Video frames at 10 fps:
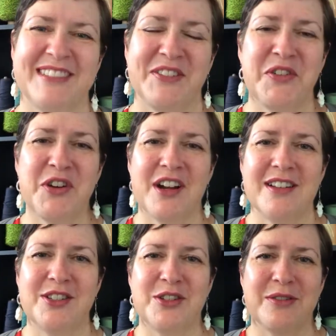If you ever gone
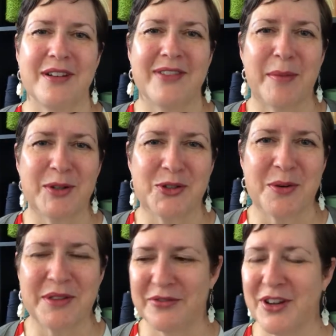to a fabric store
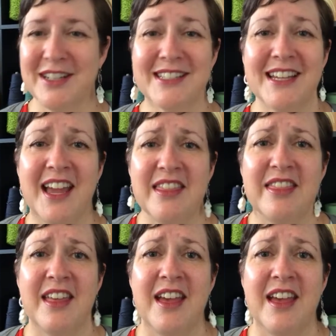with a friend and